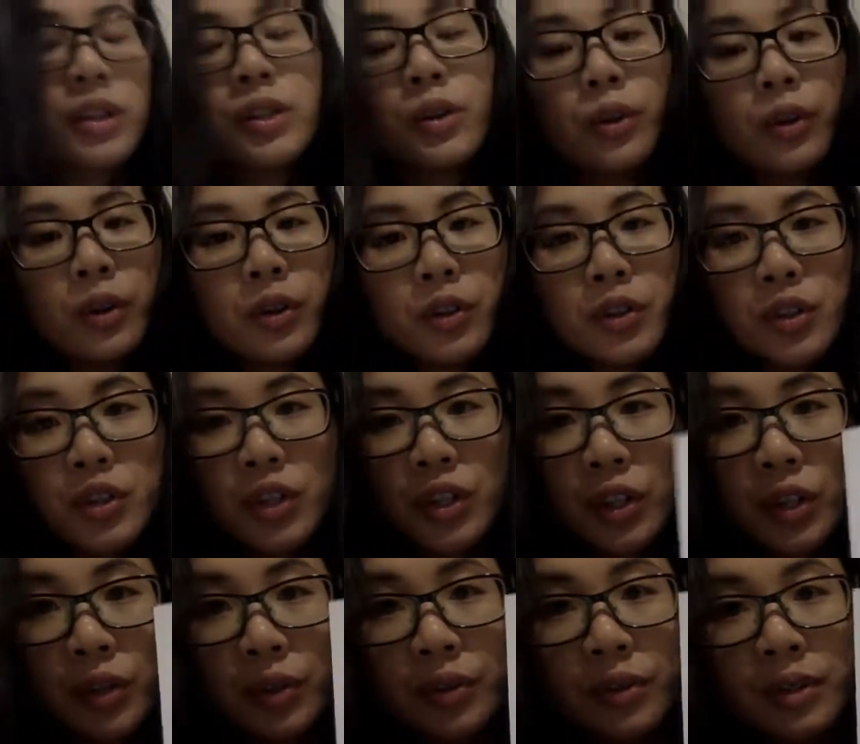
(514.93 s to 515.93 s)
Donors
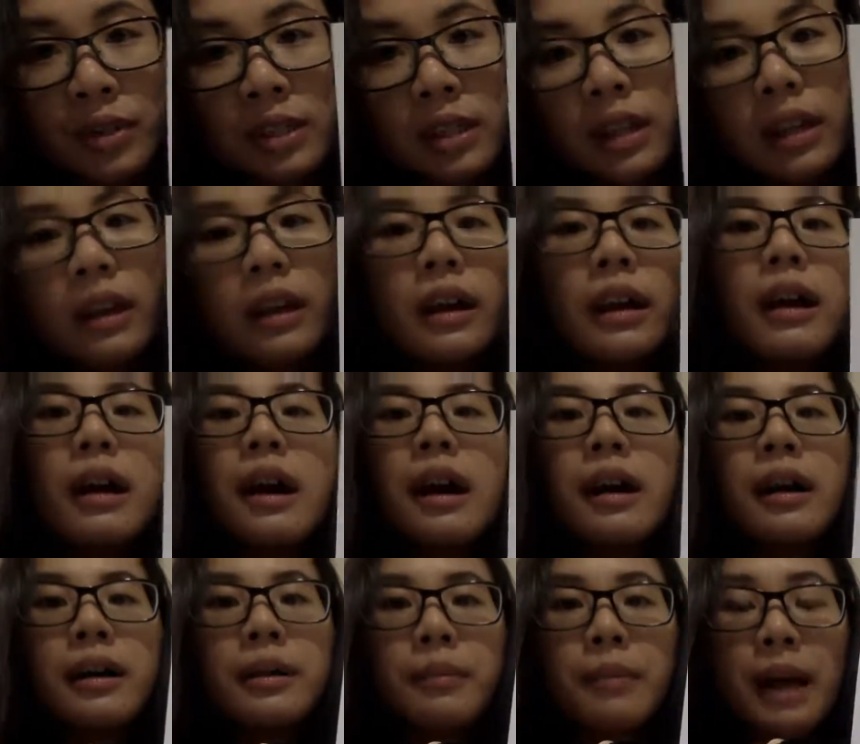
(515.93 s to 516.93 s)
Choose.
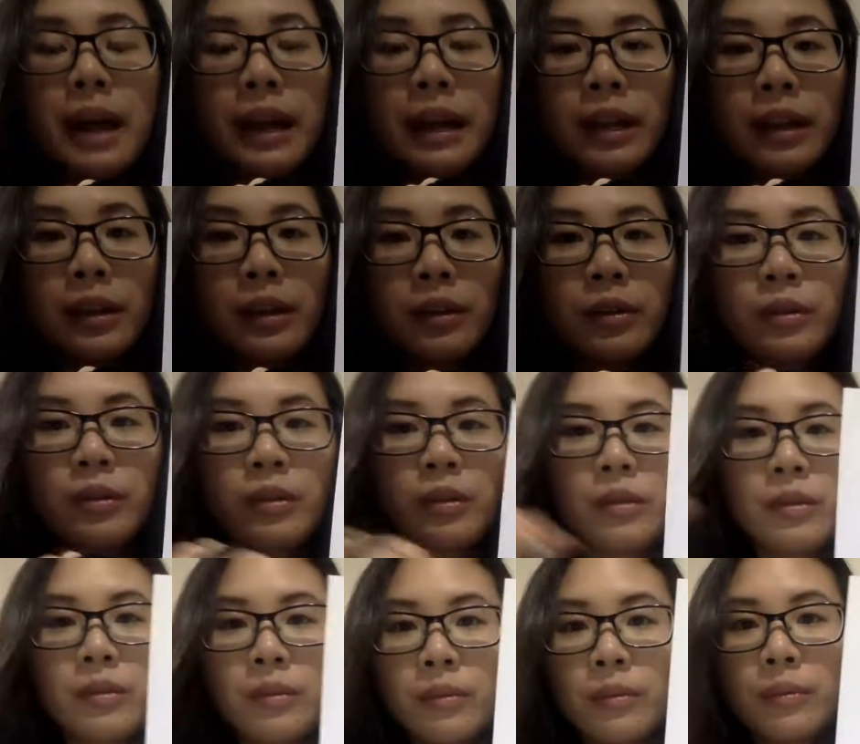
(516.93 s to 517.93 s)
I
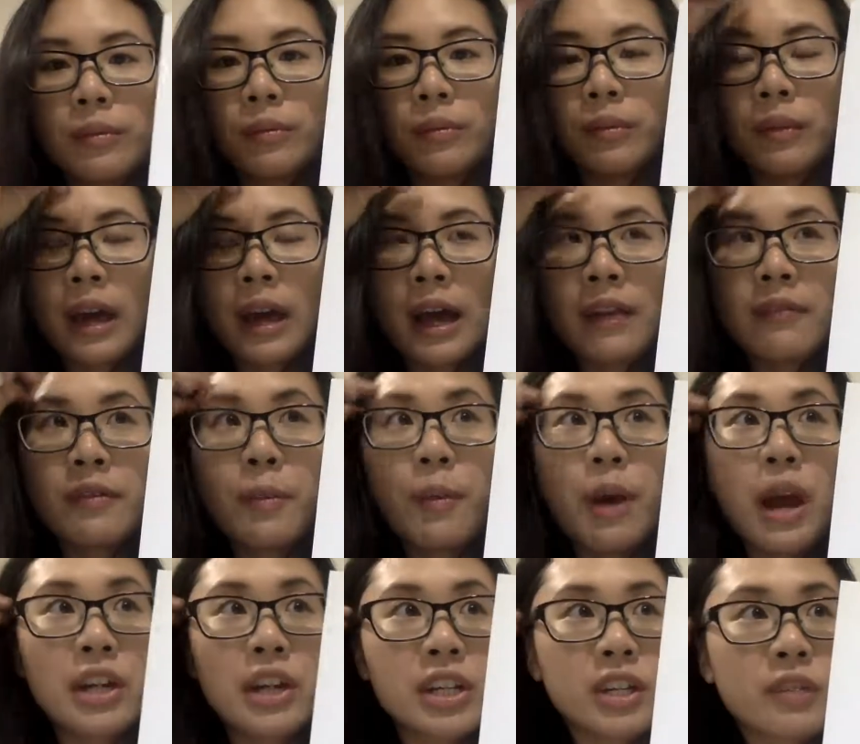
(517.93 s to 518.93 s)
have a
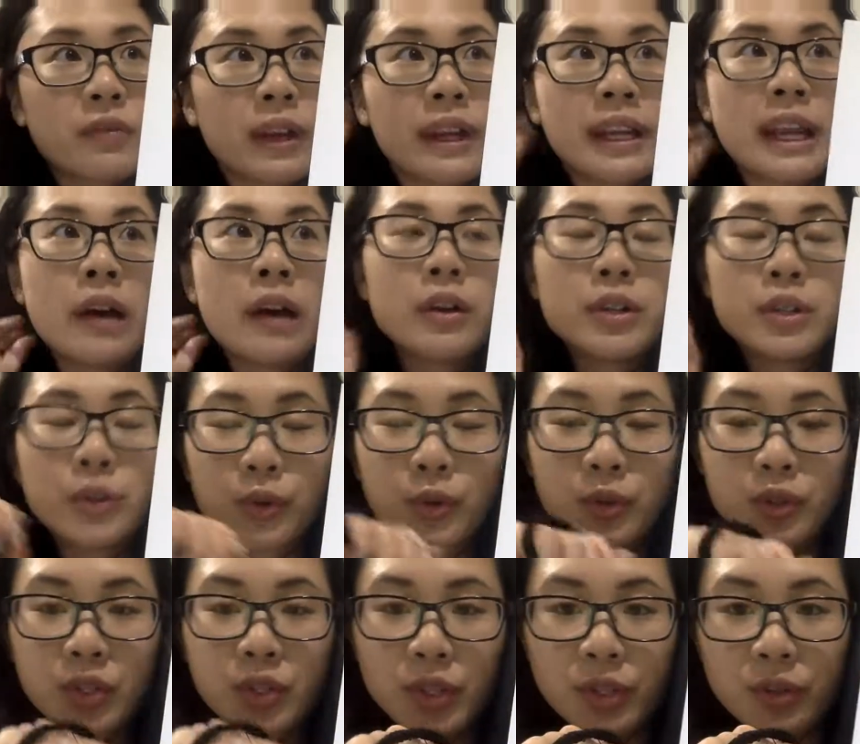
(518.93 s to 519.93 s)
project right now on
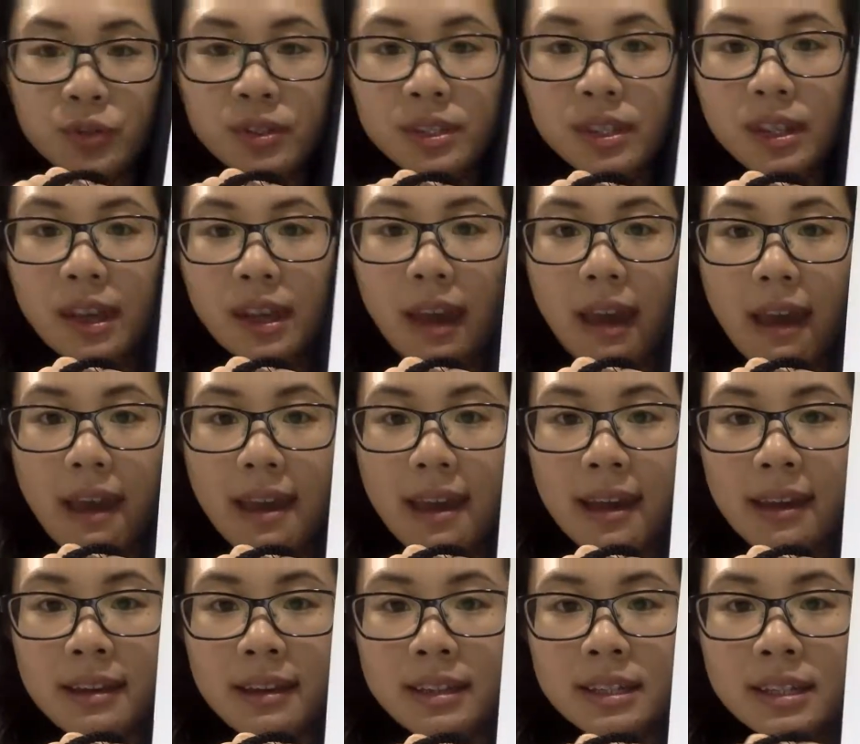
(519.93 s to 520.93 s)
Donors Choose,
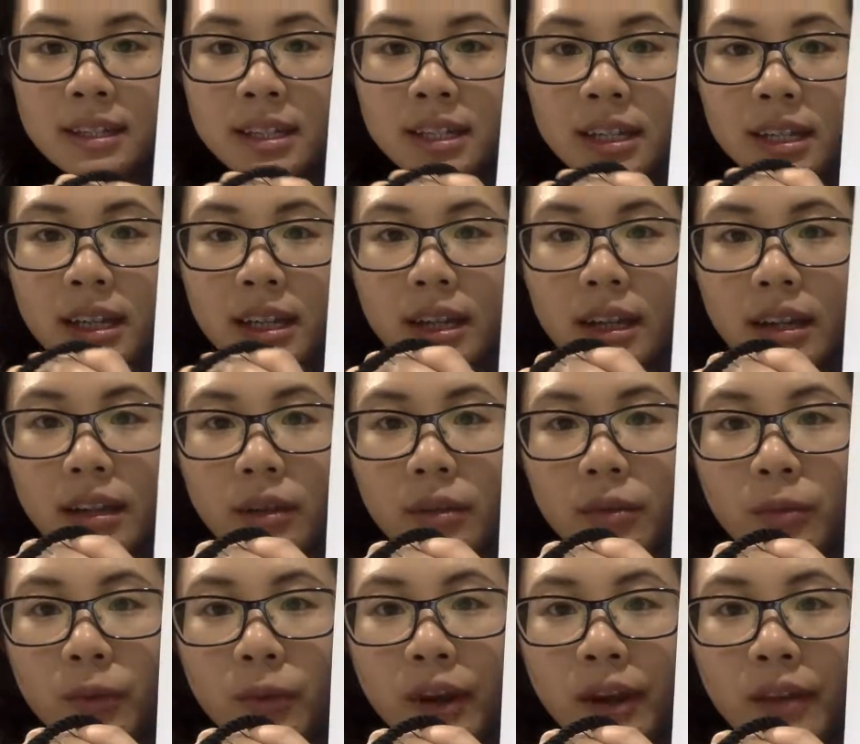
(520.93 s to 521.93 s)
and
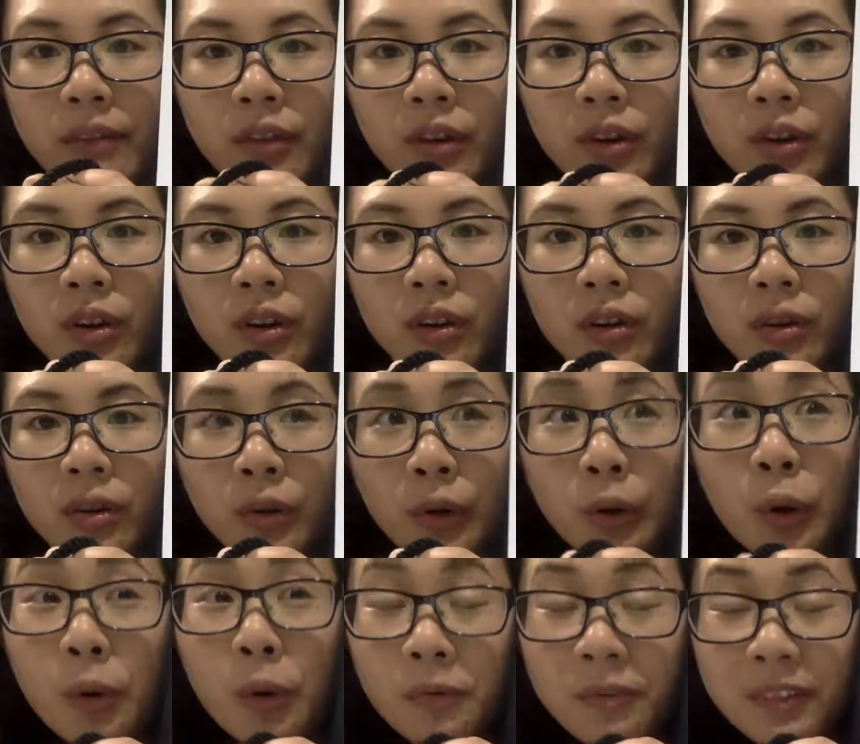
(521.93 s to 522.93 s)
whenever, or
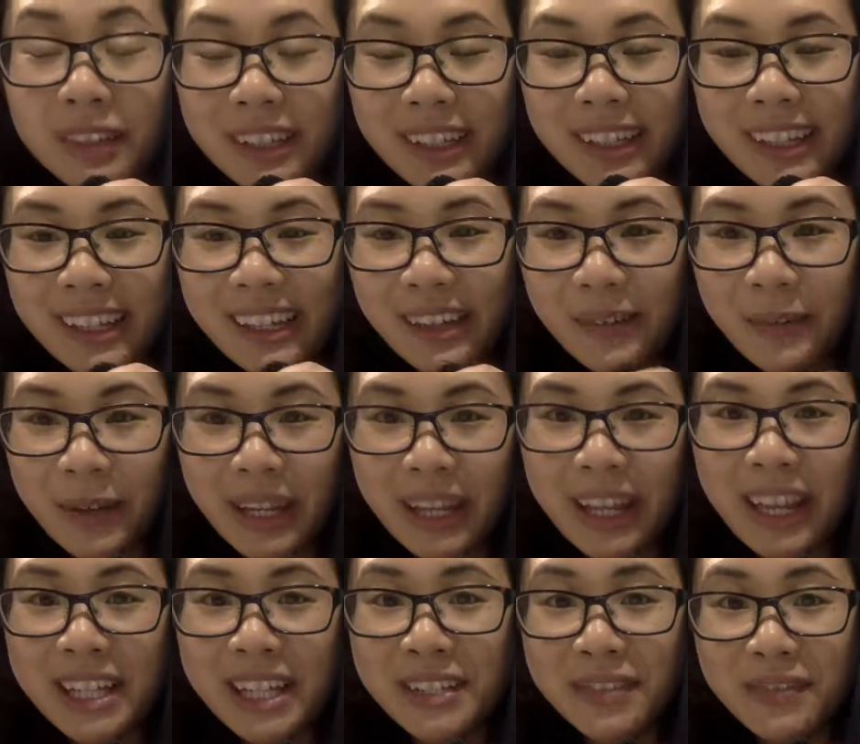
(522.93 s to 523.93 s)
hopefully when it
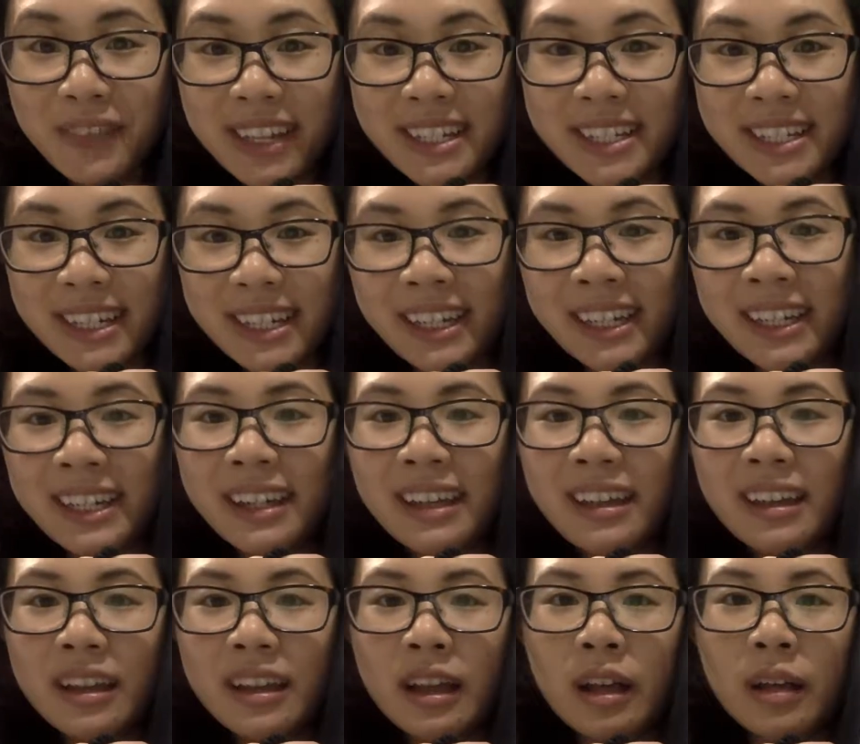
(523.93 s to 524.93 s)
gets funded,
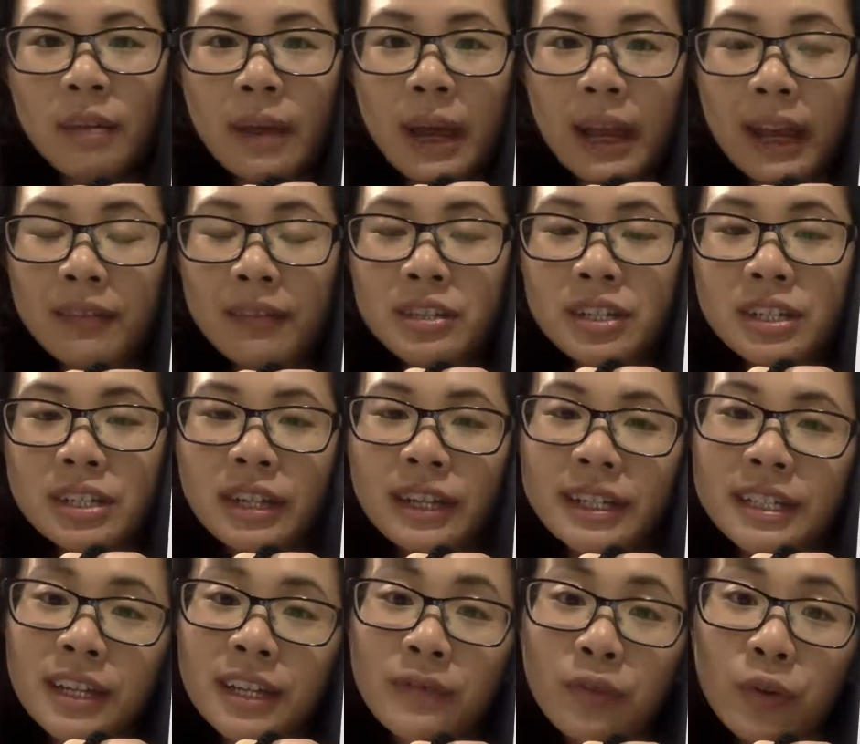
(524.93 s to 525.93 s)
I
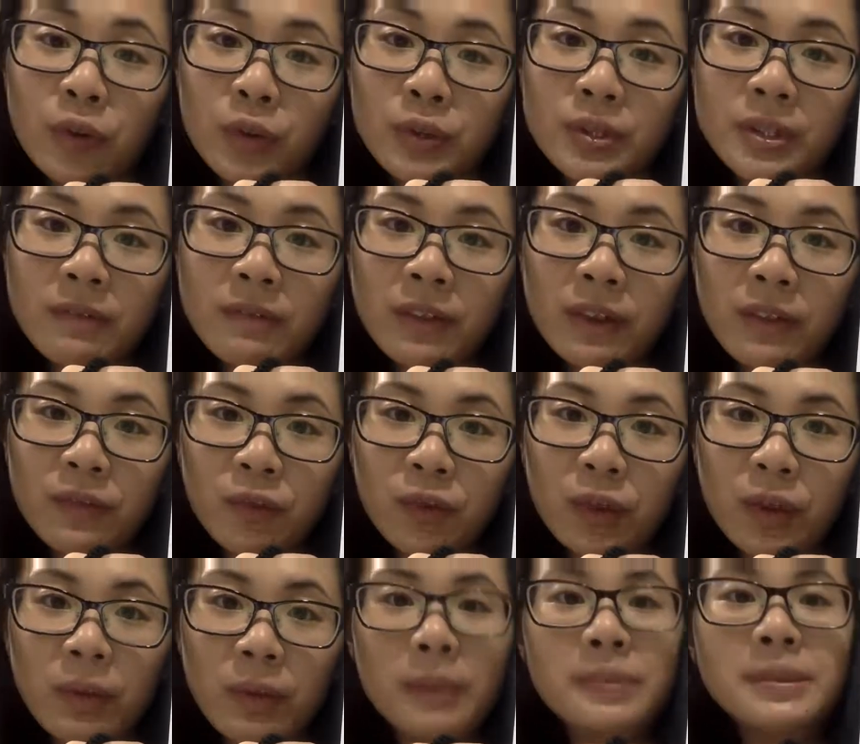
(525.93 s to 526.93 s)
take photos of it for
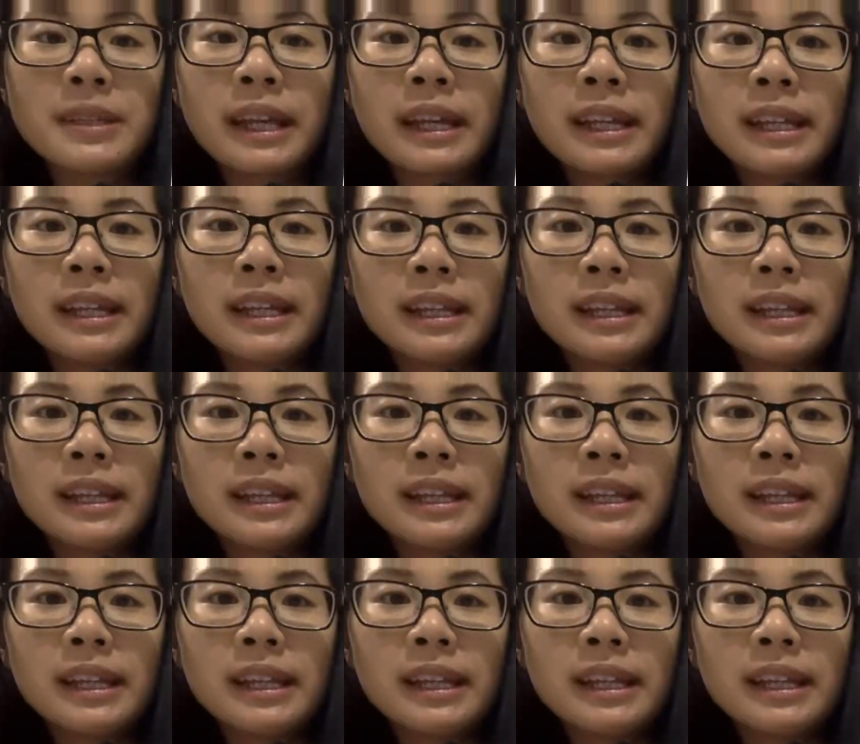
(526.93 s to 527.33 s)
the website.